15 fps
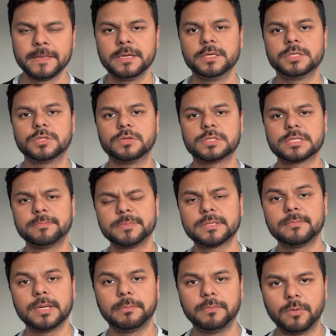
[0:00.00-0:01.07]
So
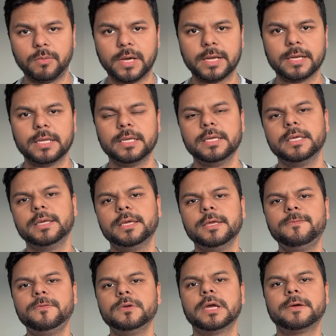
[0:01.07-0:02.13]
symptom number one,
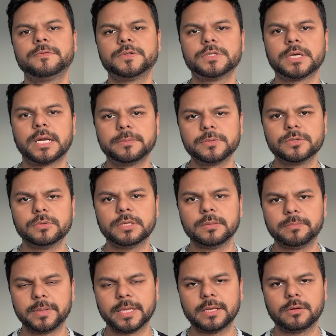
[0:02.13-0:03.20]
if you have sharp shooting
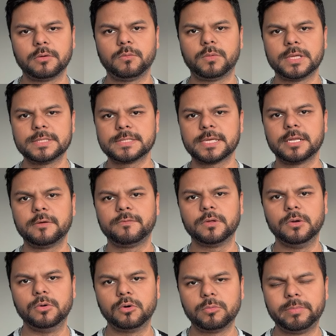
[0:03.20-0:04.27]
pain on one side of your
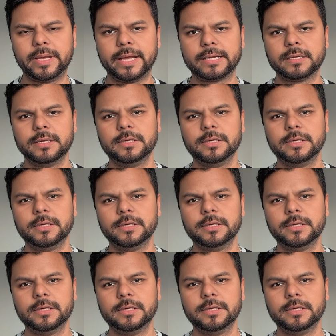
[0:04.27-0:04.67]
lower back,